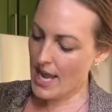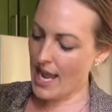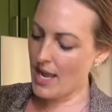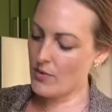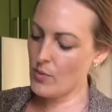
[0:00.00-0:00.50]

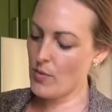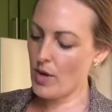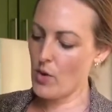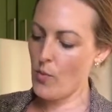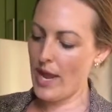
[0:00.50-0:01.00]
and we want
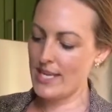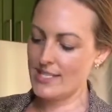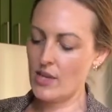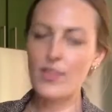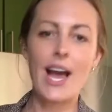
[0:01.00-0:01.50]
to wait
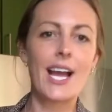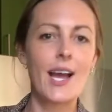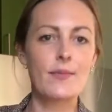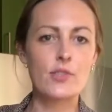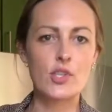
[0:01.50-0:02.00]
until that
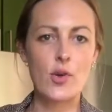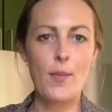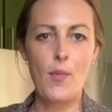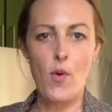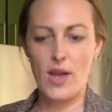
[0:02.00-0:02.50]
comes to a
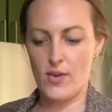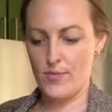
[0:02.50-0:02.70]
boil.